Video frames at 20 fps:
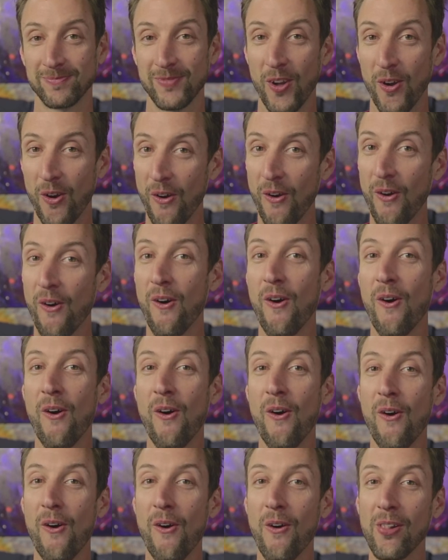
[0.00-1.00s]

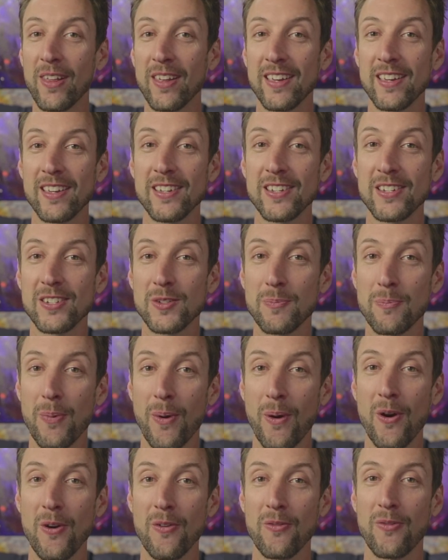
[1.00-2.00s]
All is
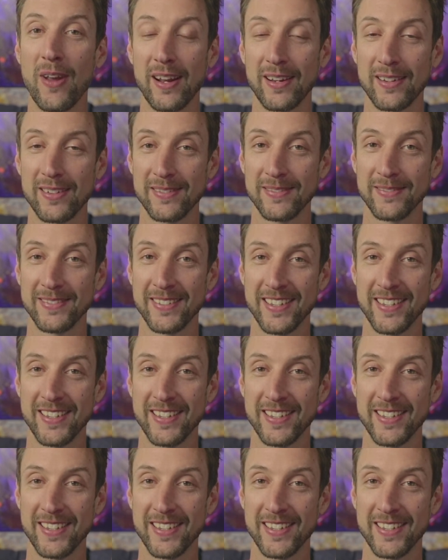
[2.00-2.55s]
perfect